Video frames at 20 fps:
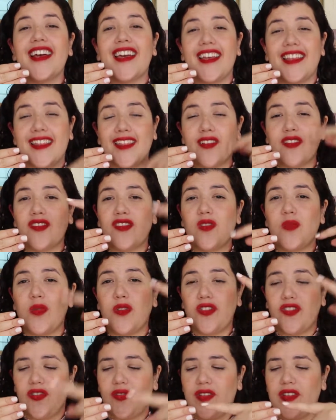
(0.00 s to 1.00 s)
and they're
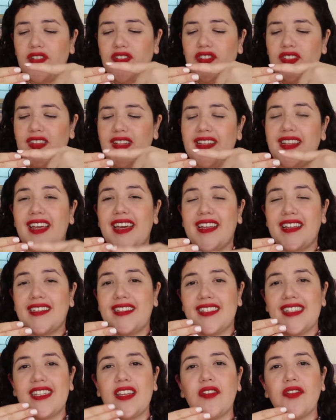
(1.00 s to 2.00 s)
supposed to understand that
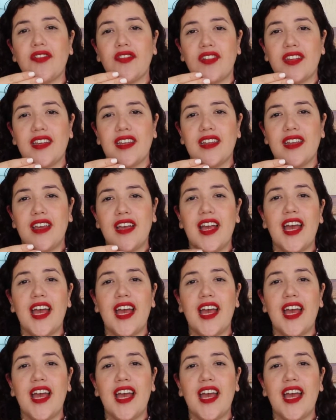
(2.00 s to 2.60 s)
it's different.